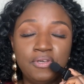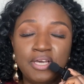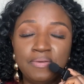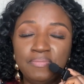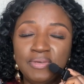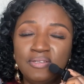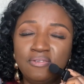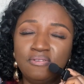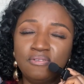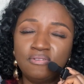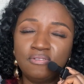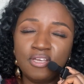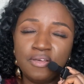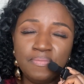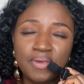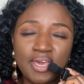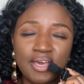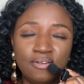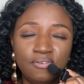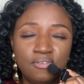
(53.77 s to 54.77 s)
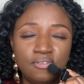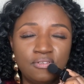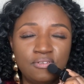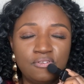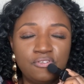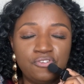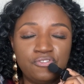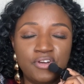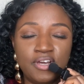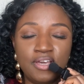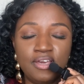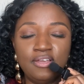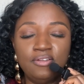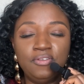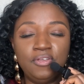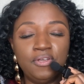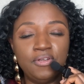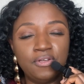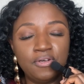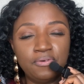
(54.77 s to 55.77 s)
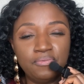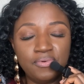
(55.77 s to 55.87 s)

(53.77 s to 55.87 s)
I mean, some councils are trying,